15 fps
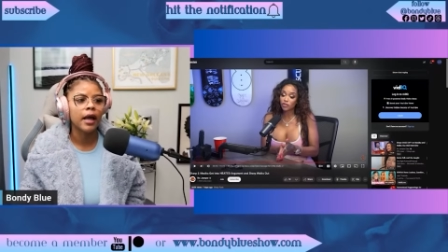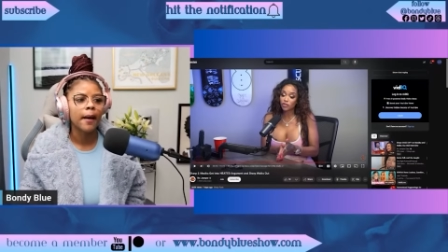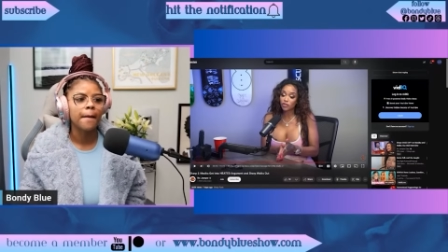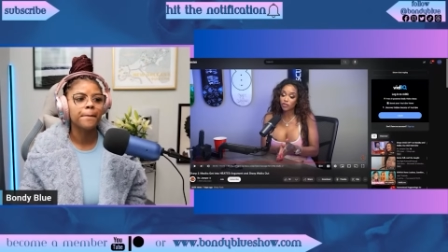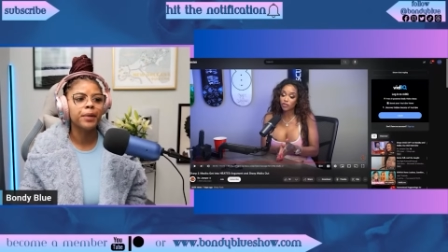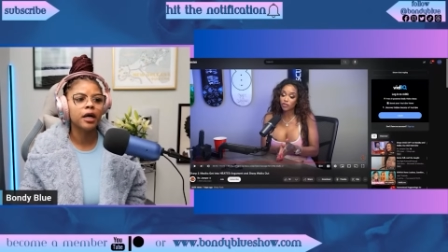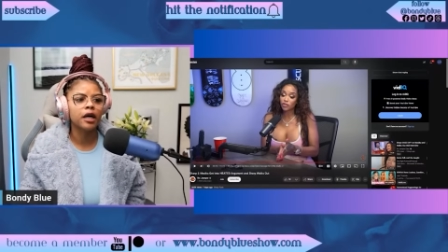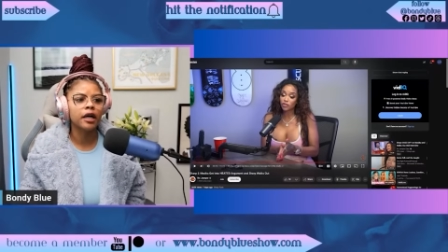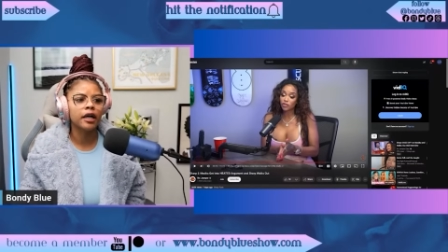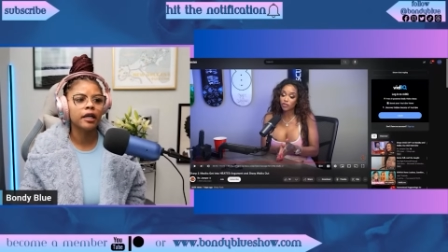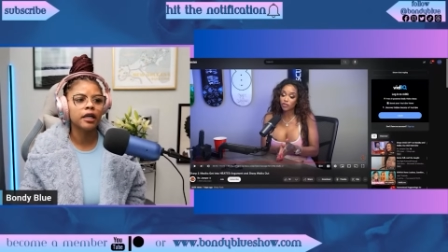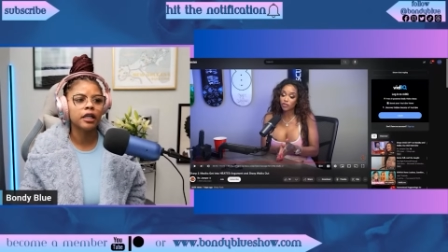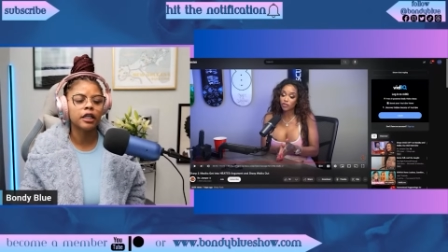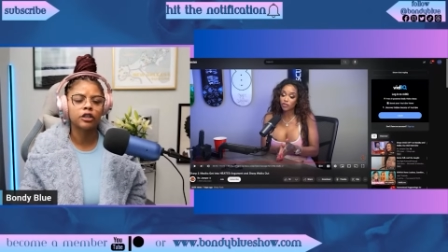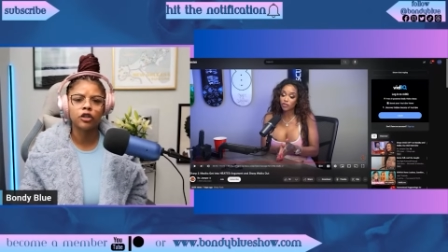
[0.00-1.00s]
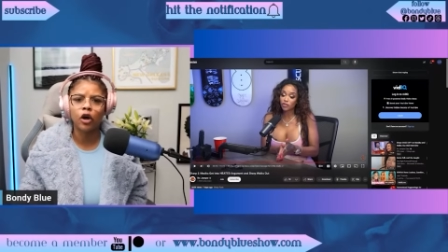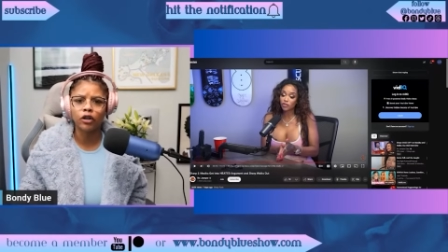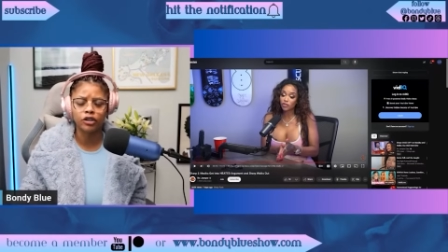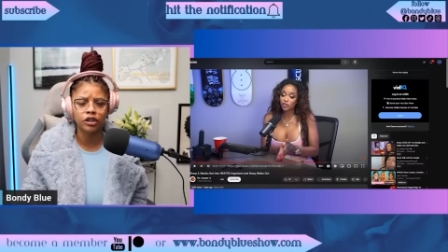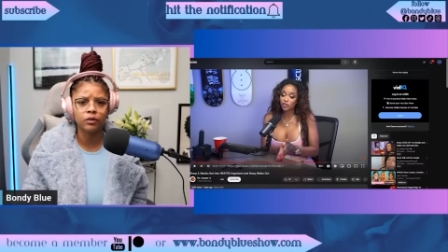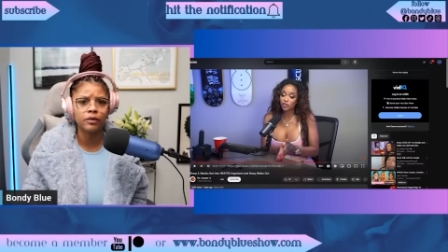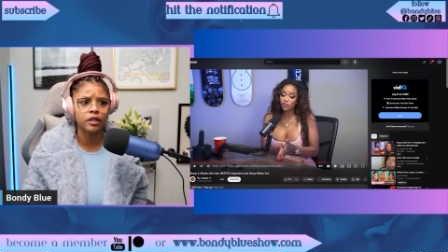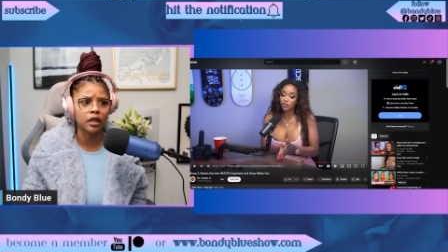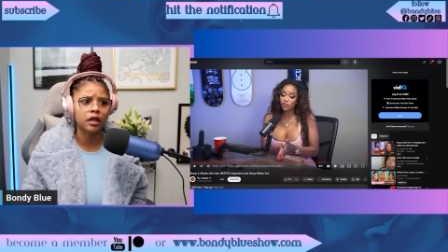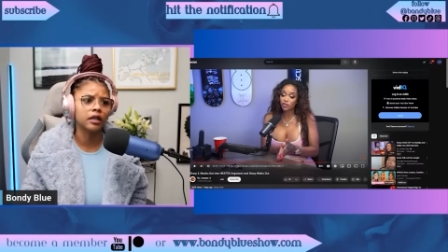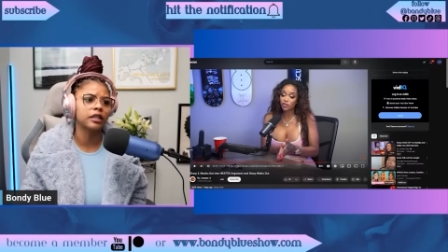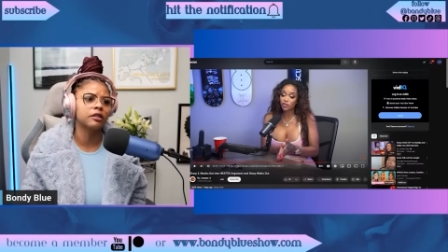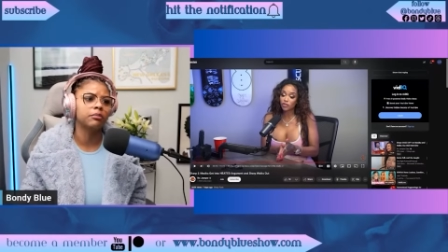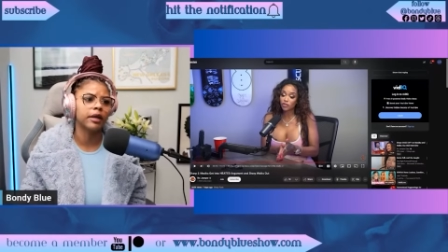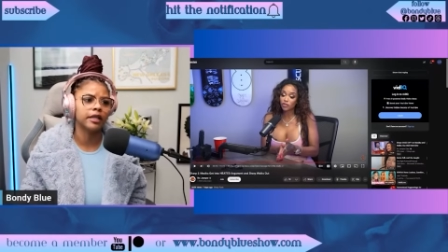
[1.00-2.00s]
but he thought she was
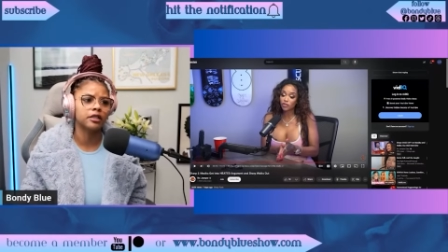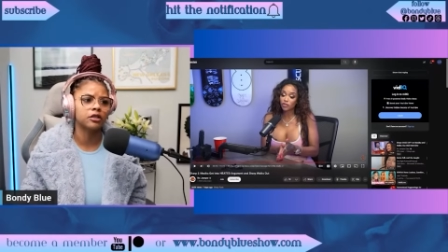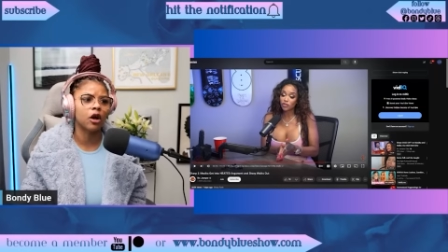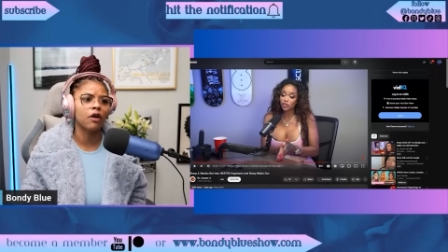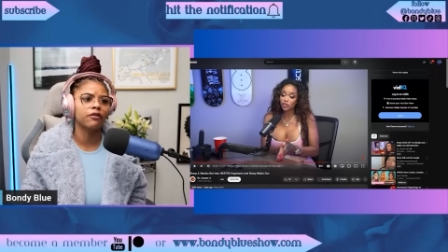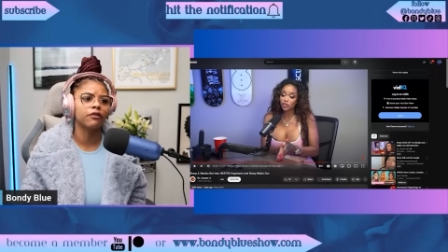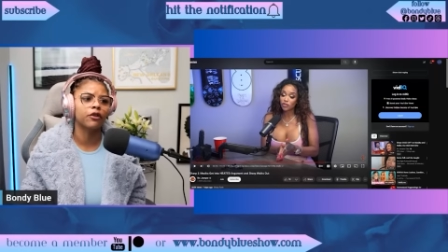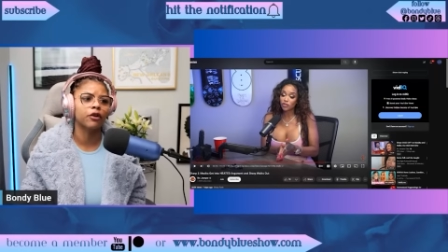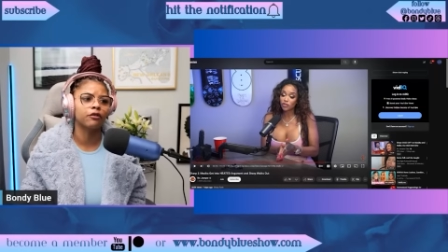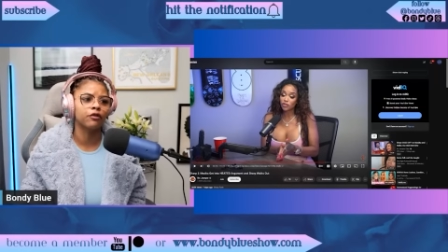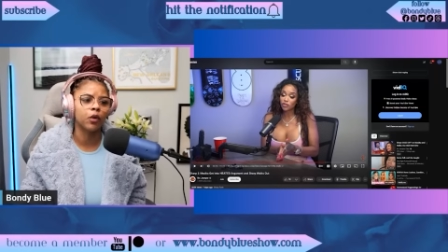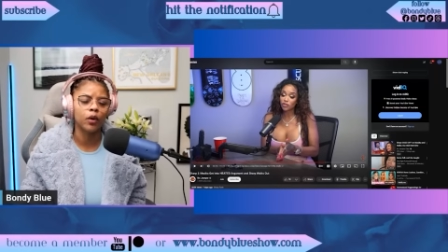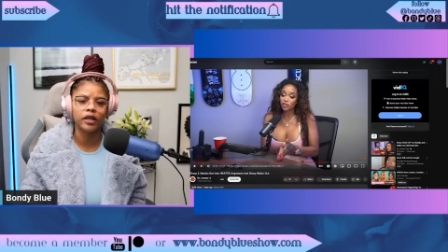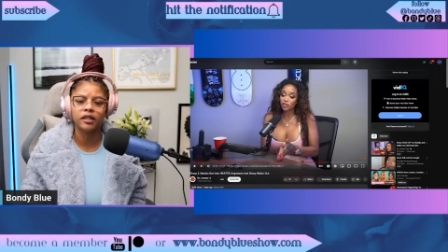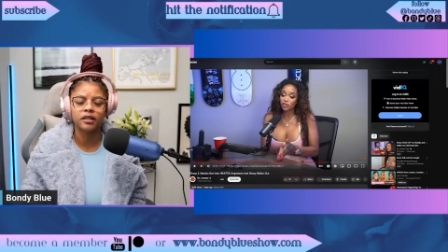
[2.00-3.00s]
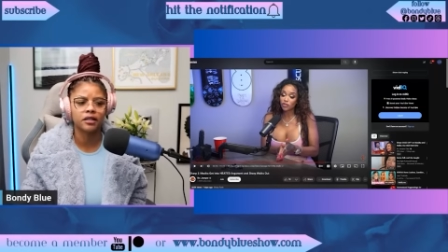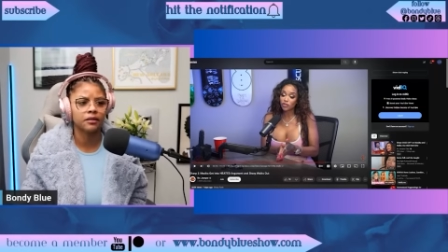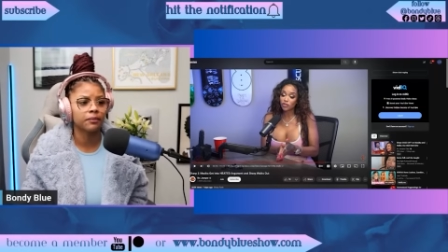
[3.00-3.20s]
ugly based off of her voice.